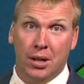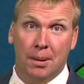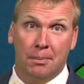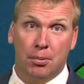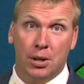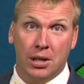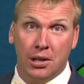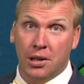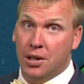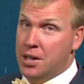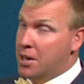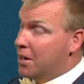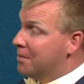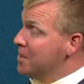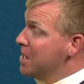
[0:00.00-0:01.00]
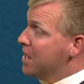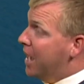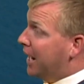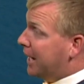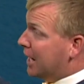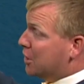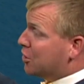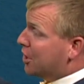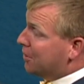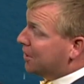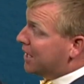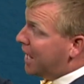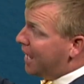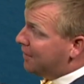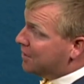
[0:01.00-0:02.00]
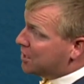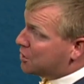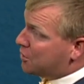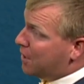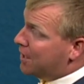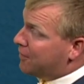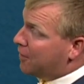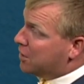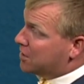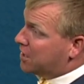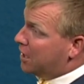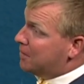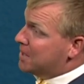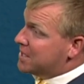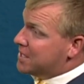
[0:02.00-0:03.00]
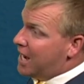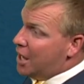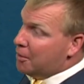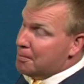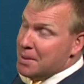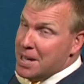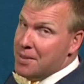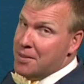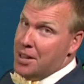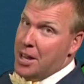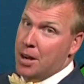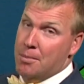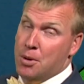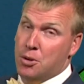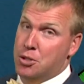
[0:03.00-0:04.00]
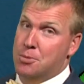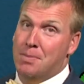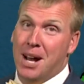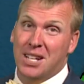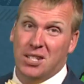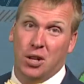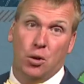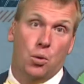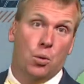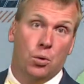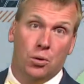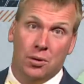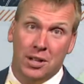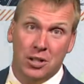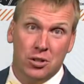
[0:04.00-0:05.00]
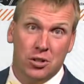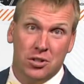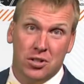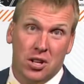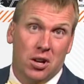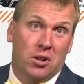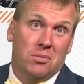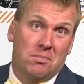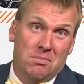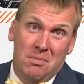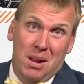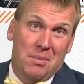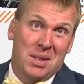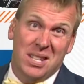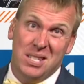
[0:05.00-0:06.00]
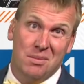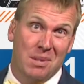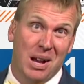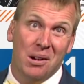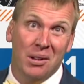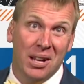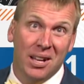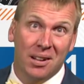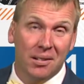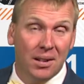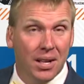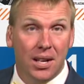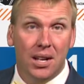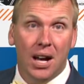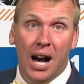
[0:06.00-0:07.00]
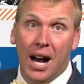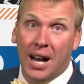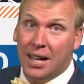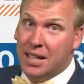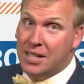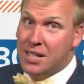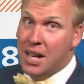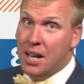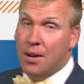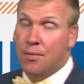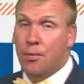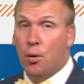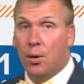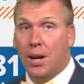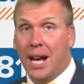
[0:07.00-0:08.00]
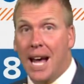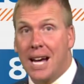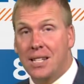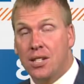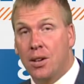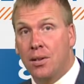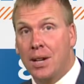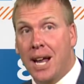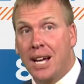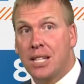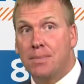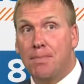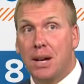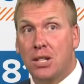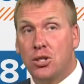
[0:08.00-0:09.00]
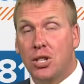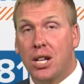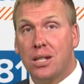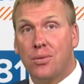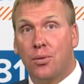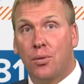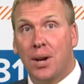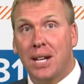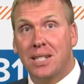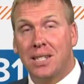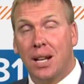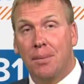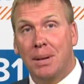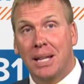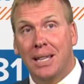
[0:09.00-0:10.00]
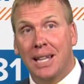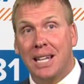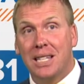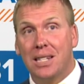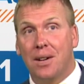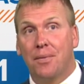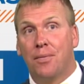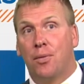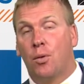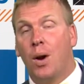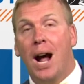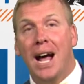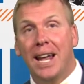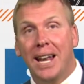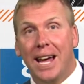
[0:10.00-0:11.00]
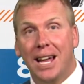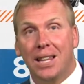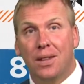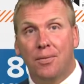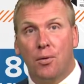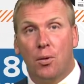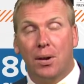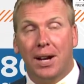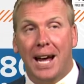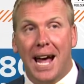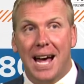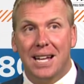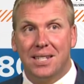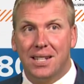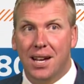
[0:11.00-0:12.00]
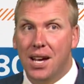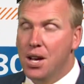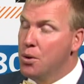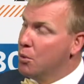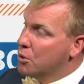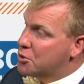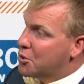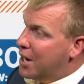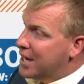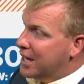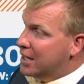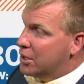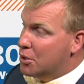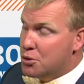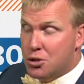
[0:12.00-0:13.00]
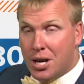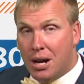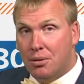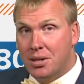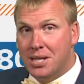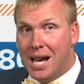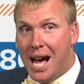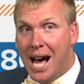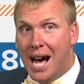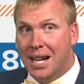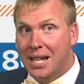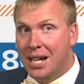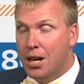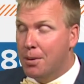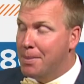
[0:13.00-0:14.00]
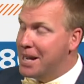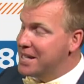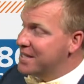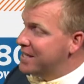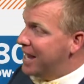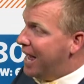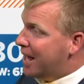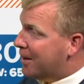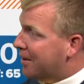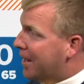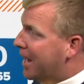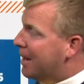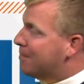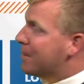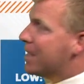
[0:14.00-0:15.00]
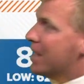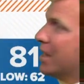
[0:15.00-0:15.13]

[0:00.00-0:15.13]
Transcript: looking pretty good here. Again, generally heaviest rainfall is going to be south, but even there, most spots a quarter inch or so. Maybe that's about it. Uh, extended forecast here. Next best chance for rain is going to be late Friday in the forecast. We'll try to get those showers out of here by Saturday